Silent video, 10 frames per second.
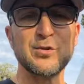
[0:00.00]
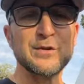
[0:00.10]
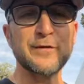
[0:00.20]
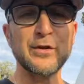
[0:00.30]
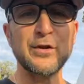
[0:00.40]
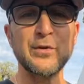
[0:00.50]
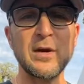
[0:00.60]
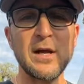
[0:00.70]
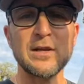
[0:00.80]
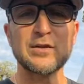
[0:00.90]
choose for you.
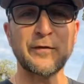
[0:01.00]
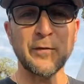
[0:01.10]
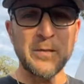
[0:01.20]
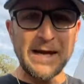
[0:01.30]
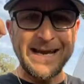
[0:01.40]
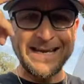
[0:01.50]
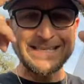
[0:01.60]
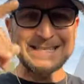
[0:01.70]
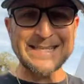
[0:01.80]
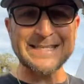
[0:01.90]
So for me,
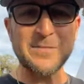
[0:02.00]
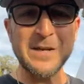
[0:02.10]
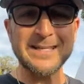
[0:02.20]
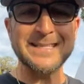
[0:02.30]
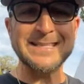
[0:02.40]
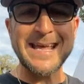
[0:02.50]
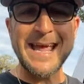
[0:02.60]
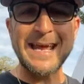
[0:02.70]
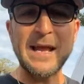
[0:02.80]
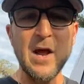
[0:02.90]
it's 60 minutes a
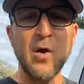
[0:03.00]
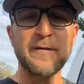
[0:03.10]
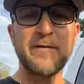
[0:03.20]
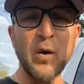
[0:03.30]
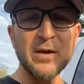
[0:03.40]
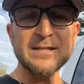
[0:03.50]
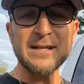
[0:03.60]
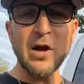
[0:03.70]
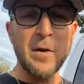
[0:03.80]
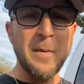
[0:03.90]
day
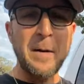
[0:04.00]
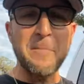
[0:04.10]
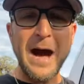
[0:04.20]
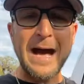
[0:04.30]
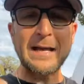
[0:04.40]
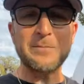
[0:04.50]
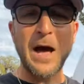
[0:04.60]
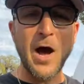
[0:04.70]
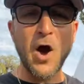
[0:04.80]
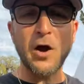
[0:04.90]
focusing on my mind,
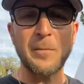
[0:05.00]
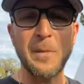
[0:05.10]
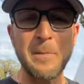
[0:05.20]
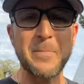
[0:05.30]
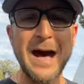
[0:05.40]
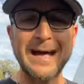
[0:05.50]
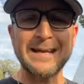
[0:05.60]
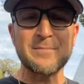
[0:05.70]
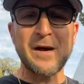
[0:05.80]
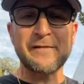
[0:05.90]
my heart, my
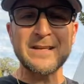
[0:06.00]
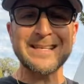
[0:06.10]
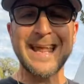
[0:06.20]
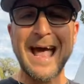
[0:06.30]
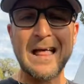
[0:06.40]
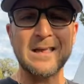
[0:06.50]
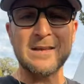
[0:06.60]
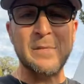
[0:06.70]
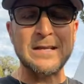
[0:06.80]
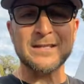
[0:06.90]
body, my
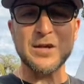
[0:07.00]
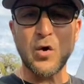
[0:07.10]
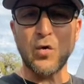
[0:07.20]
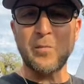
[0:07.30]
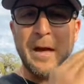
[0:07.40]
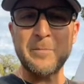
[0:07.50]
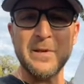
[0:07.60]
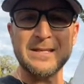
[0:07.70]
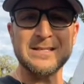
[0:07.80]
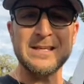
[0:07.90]
physicality, my soul, my
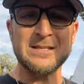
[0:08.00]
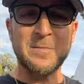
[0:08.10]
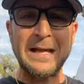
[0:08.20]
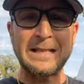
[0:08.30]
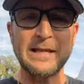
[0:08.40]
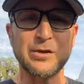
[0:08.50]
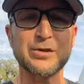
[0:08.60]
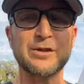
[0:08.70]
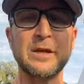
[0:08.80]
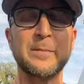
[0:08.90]
business, my
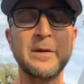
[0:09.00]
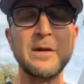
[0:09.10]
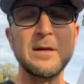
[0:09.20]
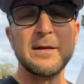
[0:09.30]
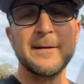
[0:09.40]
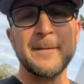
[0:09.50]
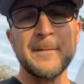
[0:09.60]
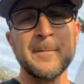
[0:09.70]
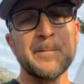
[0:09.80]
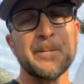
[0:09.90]
leadership.
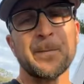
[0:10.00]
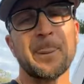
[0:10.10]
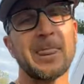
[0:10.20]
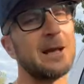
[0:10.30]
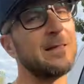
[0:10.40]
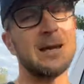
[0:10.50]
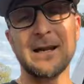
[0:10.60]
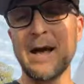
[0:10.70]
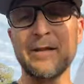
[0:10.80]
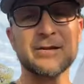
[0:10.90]
And then
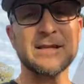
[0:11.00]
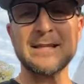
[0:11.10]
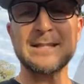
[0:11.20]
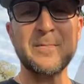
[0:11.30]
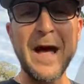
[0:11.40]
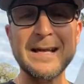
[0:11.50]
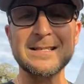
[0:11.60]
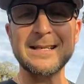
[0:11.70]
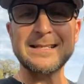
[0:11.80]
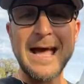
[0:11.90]
another 60
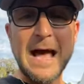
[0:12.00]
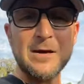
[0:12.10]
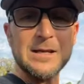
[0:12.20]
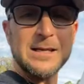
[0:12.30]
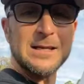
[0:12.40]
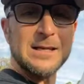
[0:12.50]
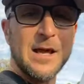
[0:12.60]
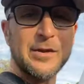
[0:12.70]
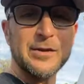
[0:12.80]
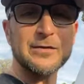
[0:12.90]
passing it down, and then
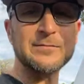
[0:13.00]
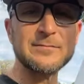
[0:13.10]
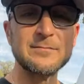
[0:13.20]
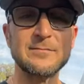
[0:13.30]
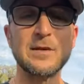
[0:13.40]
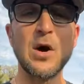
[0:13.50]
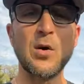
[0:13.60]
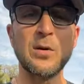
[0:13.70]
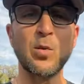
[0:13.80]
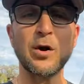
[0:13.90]
another
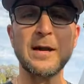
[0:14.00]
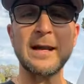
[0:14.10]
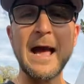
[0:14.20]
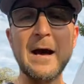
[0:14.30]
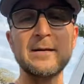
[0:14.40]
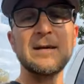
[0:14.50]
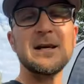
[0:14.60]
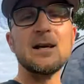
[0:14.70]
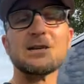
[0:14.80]
going and working it out.